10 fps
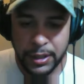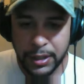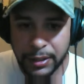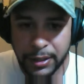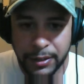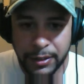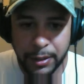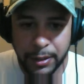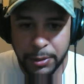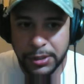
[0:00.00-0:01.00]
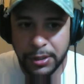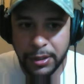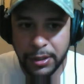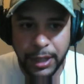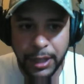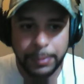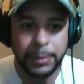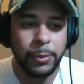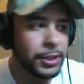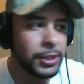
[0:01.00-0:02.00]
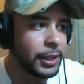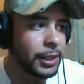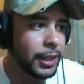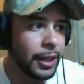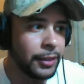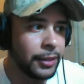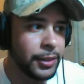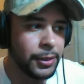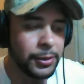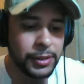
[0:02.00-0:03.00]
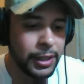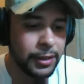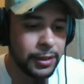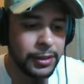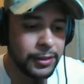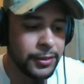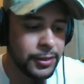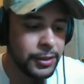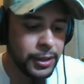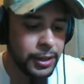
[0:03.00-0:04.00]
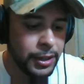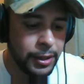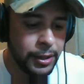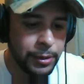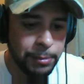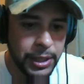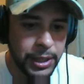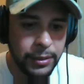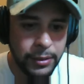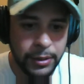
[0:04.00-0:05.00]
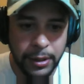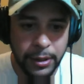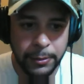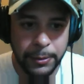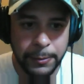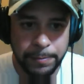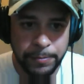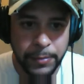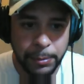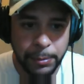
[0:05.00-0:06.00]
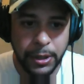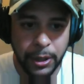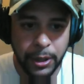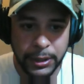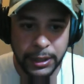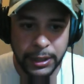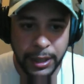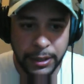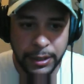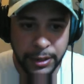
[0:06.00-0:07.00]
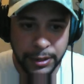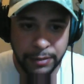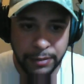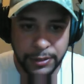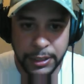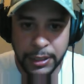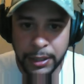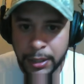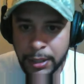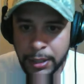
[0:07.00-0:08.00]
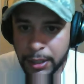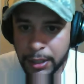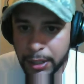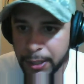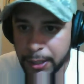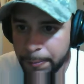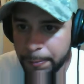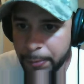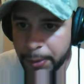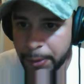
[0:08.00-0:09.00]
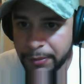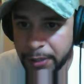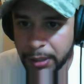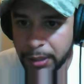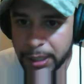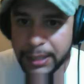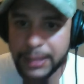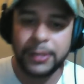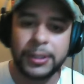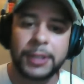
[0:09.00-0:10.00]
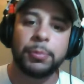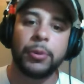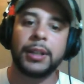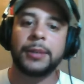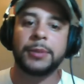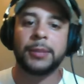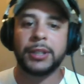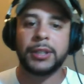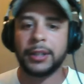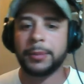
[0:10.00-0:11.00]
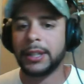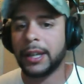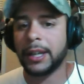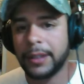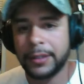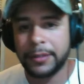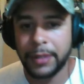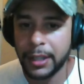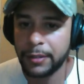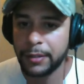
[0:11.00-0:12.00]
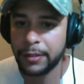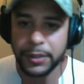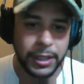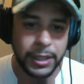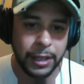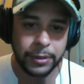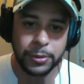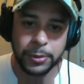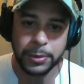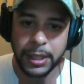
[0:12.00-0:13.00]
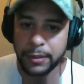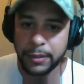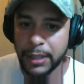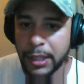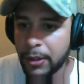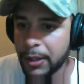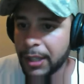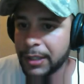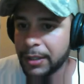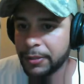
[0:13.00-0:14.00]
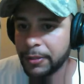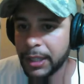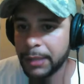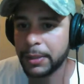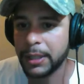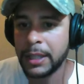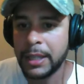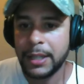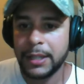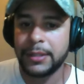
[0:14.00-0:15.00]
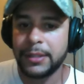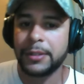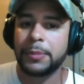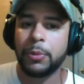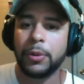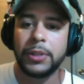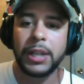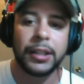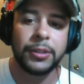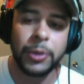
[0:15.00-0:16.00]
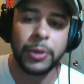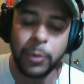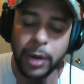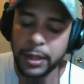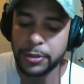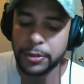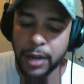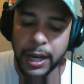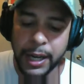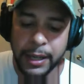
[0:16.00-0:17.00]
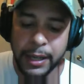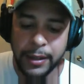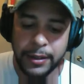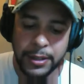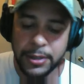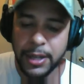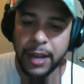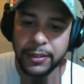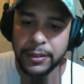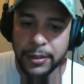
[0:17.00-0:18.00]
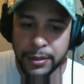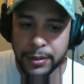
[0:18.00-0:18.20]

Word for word: that's a good thing. I wish, you know, a lot of people wish they can get out to those areas and, you know, compete, you know, and put it all on the line. So that's kind of fun. Um, what do we have here? Is there a sport? Like we said, we talked about a lot of things: three gun, fishing, outdoors. We of already hit all that stuff already. But is there a sport you guys always wanted to try that you haven't?